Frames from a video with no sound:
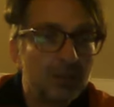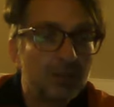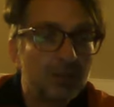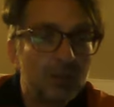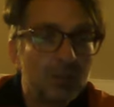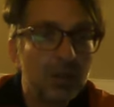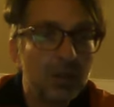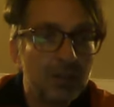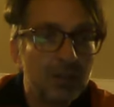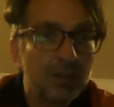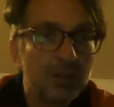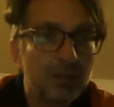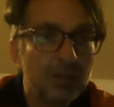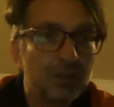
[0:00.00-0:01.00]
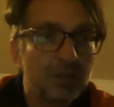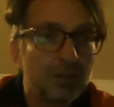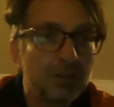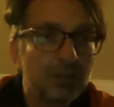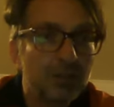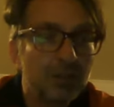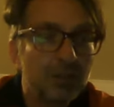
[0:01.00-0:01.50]
whatever
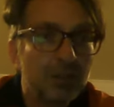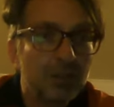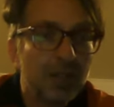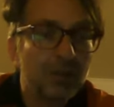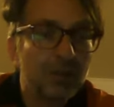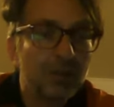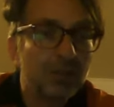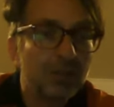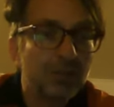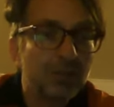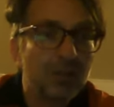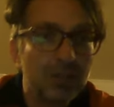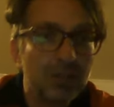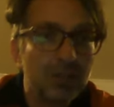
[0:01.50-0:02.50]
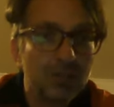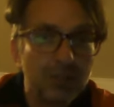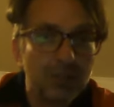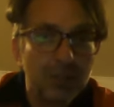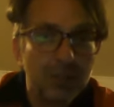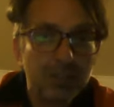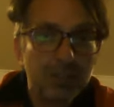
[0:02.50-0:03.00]
areas you like to
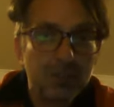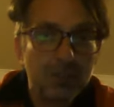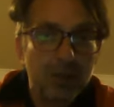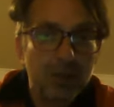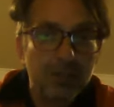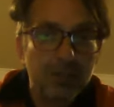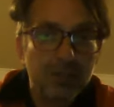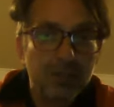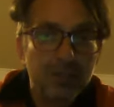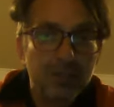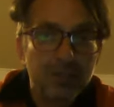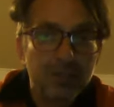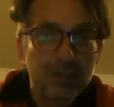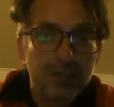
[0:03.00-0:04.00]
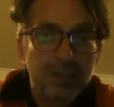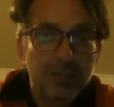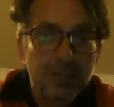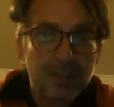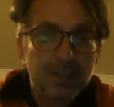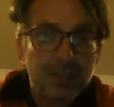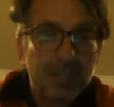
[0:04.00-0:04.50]
invest most.
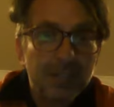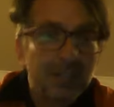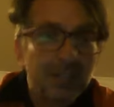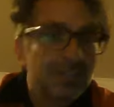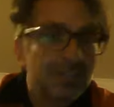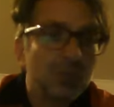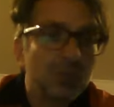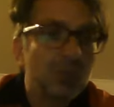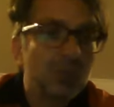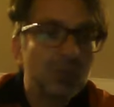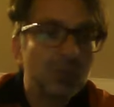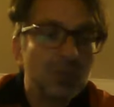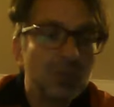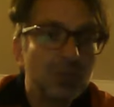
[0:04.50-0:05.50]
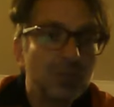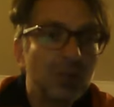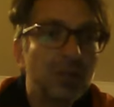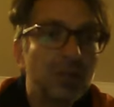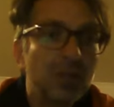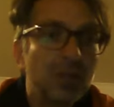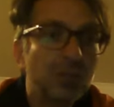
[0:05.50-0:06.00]
And last of all, I just want to throw
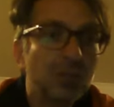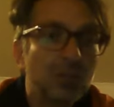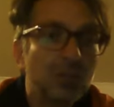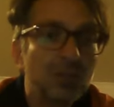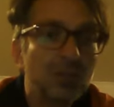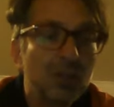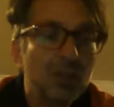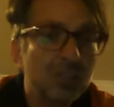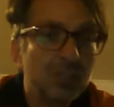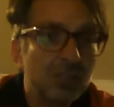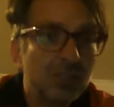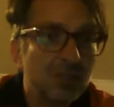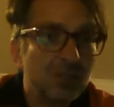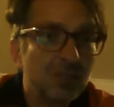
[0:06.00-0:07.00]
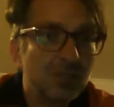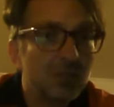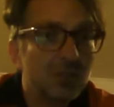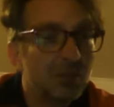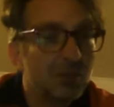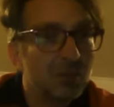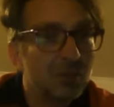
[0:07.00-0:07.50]
in, make sure you've got systems
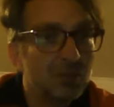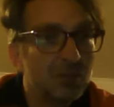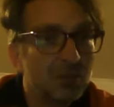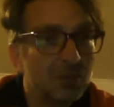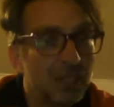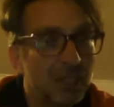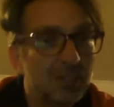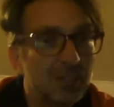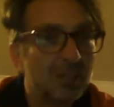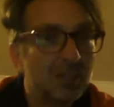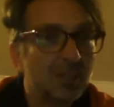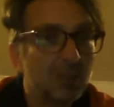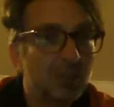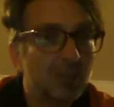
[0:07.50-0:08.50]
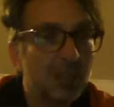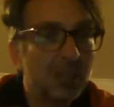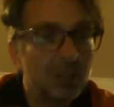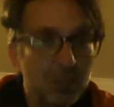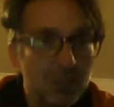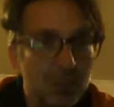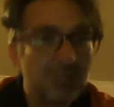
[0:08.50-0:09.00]
to make
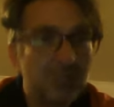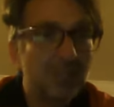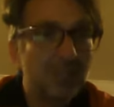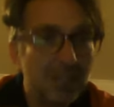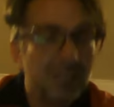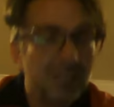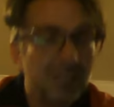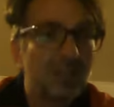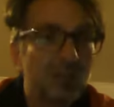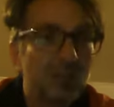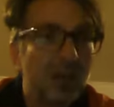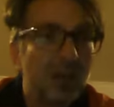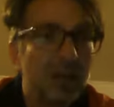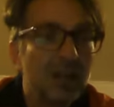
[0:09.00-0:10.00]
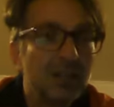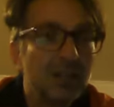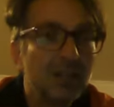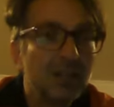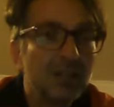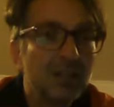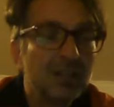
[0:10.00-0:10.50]
your business easy to
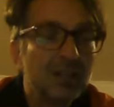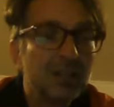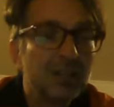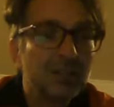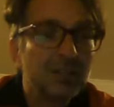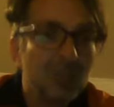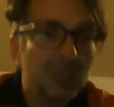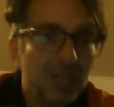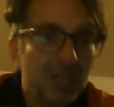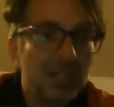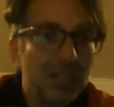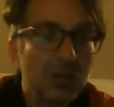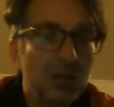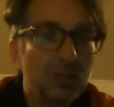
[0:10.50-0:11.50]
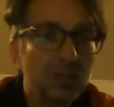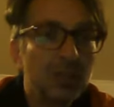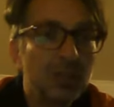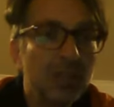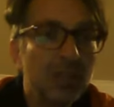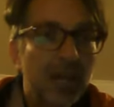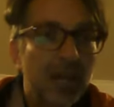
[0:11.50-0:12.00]
run. If you need help
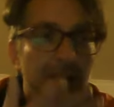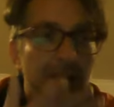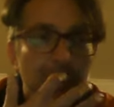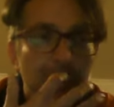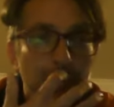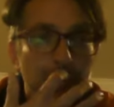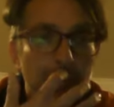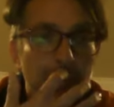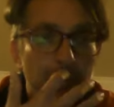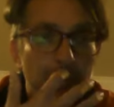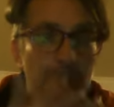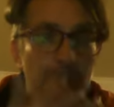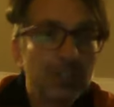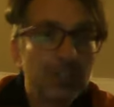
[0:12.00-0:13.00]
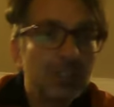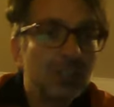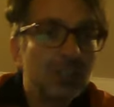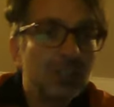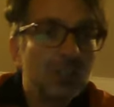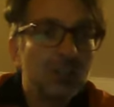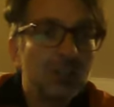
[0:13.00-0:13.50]
with that, or for
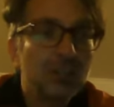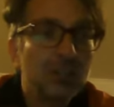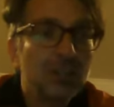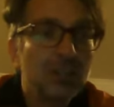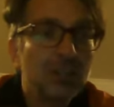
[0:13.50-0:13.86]
instance, you